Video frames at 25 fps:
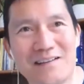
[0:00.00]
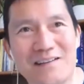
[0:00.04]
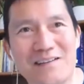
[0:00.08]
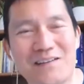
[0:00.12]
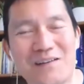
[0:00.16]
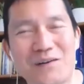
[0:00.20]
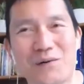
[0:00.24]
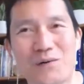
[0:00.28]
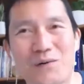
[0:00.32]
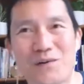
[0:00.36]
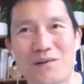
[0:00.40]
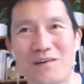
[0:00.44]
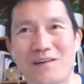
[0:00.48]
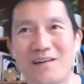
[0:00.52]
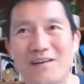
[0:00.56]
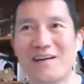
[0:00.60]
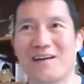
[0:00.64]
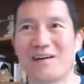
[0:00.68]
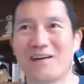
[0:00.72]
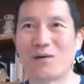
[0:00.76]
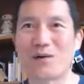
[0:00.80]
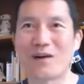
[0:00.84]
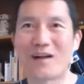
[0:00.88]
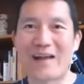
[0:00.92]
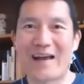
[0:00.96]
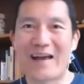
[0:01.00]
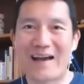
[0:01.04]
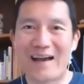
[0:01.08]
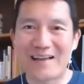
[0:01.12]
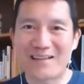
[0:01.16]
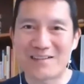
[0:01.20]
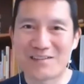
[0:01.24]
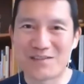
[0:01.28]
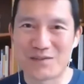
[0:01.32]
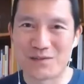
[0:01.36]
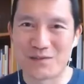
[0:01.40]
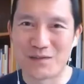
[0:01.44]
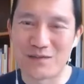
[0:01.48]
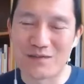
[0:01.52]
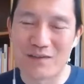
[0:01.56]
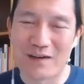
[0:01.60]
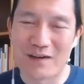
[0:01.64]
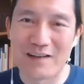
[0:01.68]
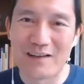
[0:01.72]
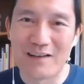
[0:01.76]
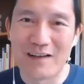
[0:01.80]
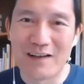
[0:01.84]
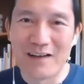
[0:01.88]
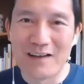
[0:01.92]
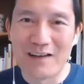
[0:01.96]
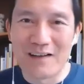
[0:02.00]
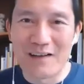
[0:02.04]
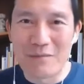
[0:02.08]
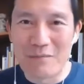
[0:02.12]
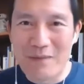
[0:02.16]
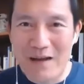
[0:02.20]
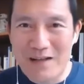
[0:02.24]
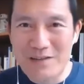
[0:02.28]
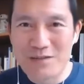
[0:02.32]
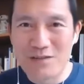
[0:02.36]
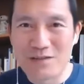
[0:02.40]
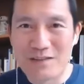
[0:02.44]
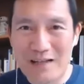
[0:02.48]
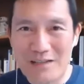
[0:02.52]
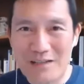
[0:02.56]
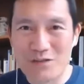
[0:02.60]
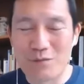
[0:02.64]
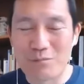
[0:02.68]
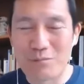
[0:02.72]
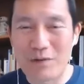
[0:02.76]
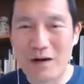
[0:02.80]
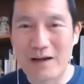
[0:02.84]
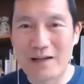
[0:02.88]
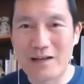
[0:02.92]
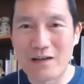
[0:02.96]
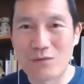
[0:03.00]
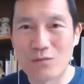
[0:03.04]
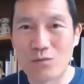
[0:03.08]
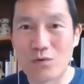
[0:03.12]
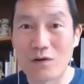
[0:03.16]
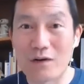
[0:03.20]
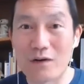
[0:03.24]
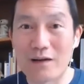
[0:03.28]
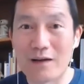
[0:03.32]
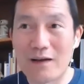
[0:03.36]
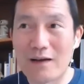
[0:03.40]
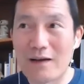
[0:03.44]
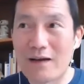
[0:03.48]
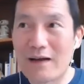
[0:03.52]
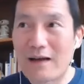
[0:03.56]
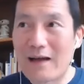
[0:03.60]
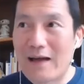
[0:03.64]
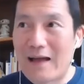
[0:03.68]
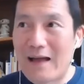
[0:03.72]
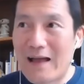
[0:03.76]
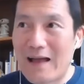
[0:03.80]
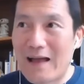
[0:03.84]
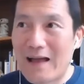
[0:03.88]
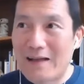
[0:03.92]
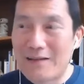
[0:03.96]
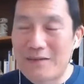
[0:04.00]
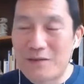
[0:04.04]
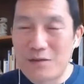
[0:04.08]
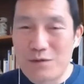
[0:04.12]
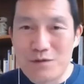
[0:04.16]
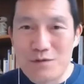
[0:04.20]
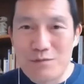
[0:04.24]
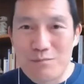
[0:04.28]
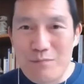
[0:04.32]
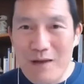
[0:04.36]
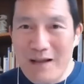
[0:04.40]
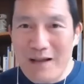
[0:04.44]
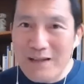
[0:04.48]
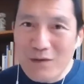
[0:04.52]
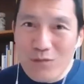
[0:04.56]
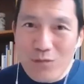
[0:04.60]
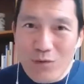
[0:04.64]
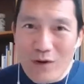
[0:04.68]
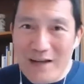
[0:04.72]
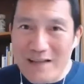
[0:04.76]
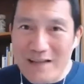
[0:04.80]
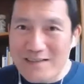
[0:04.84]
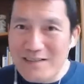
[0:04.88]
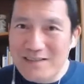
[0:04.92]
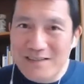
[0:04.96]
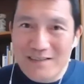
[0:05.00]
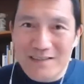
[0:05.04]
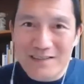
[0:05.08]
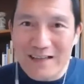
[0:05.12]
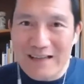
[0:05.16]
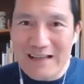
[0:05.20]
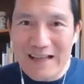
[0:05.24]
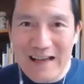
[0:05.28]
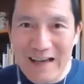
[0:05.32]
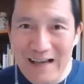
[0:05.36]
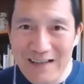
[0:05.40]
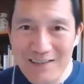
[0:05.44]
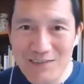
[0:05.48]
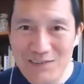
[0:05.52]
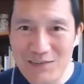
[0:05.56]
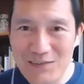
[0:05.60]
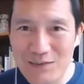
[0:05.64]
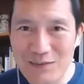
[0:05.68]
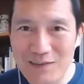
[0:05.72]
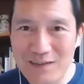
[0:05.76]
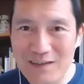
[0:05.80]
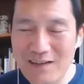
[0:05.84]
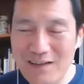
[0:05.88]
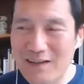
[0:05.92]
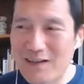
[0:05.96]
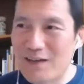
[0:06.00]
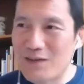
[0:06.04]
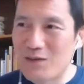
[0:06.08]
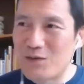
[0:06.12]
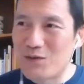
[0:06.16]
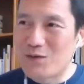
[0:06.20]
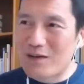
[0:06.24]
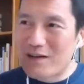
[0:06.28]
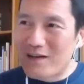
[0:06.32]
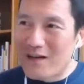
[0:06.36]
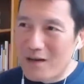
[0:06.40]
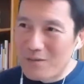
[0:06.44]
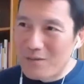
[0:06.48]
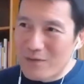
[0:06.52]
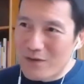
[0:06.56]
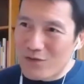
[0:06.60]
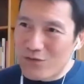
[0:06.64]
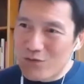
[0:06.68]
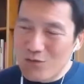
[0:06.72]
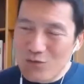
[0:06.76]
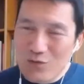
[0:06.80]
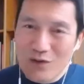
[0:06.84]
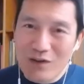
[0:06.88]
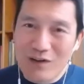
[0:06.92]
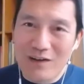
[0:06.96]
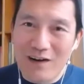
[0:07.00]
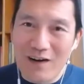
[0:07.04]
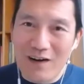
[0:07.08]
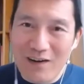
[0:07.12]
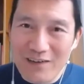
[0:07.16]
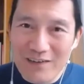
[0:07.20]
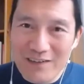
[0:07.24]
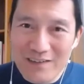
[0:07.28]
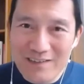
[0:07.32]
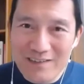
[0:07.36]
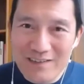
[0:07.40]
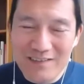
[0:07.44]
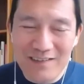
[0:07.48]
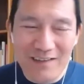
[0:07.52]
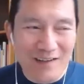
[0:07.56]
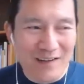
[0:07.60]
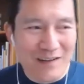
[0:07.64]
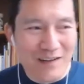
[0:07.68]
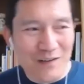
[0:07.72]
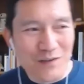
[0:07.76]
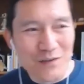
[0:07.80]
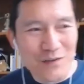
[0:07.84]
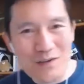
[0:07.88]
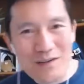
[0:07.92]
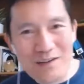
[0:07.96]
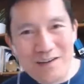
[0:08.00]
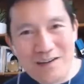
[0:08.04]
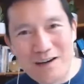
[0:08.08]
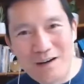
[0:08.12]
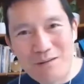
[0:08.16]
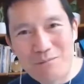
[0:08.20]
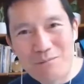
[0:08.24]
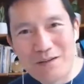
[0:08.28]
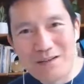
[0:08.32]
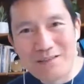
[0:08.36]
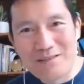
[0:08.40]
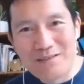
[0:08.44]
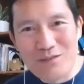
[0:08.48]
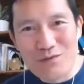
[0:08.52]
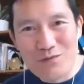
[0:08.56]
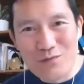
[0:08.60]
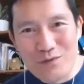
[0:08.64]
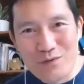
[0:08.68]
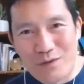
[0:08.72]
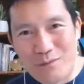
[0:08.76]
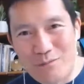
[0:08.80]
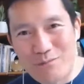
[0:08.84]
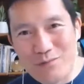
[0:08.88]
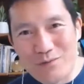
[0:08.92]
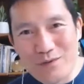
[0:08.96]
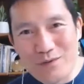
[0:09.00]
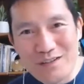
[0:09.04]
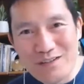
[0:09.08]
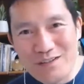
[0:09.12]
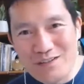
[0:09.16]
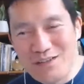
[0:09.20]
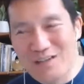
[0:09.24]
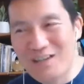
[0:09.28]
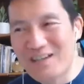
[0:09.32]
you know or or a castle right imagine that's your body of work and there's many ways into the castle you can come in through the garden. You can come in through the bridge.